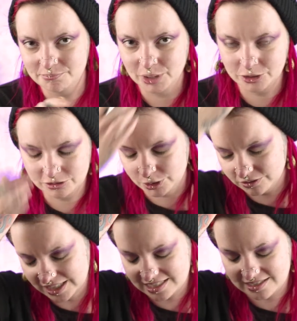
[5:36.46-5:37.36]
both
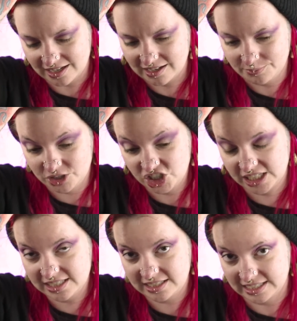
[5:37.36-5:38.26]
movies.
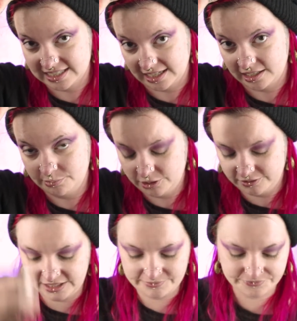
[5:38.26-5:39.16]
She is in the second
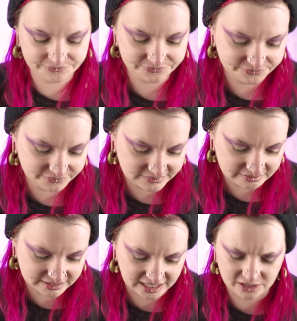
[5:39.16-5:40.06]
movie.
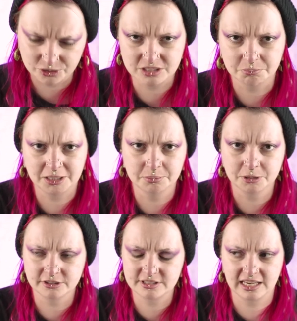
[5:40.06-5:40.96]
I know some
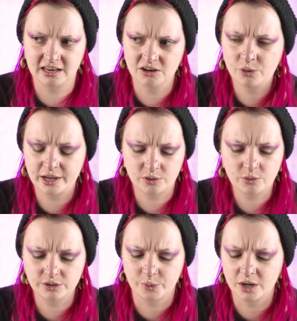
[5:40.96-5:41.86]
people are saying, oh, I don't
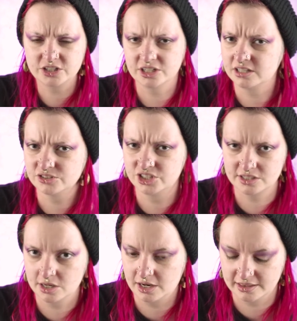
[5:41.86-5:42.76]
want to watch it because
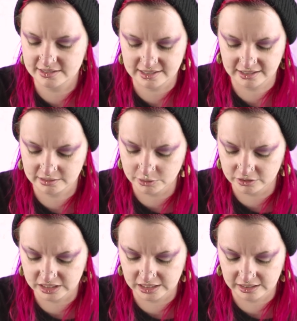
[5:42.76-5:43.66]
she's not in the second
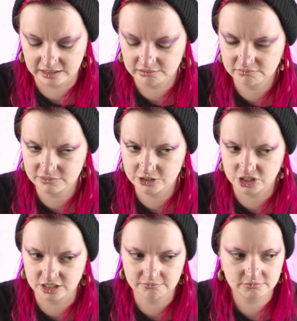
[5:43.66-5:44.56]
movie. Like,
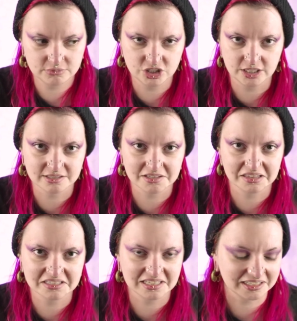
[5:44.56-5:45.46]
she is in
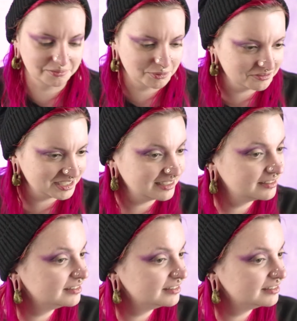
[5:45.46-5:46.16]
the second movie.